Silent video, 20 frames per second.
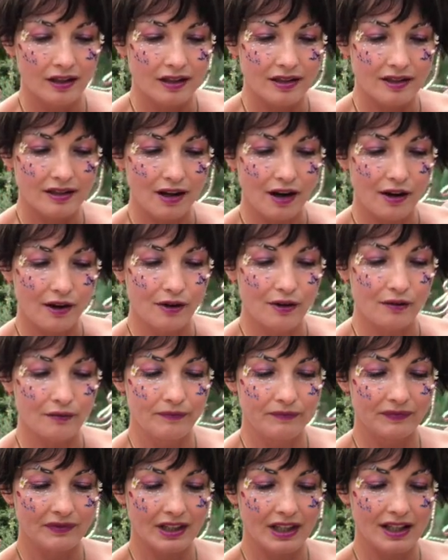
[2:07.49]
So
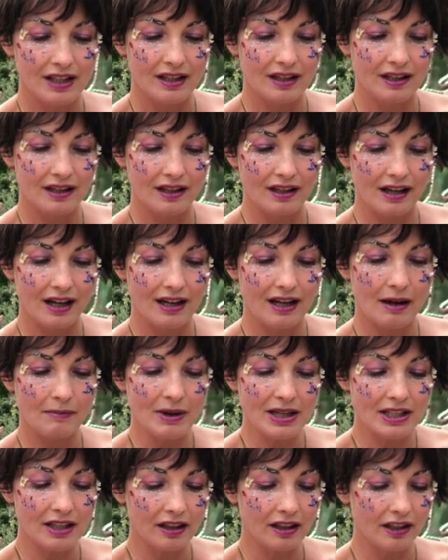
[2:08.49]
I
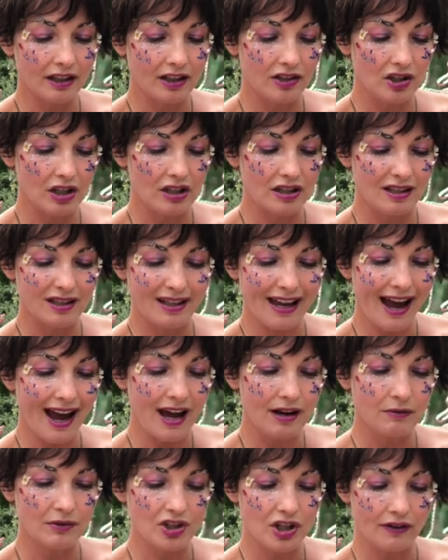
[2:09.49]
basically just
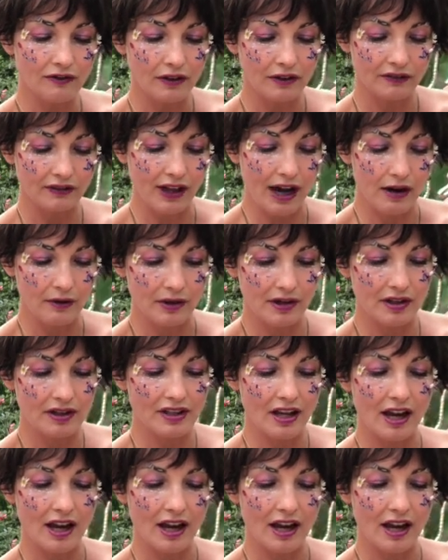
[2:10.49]
add whichever flowers.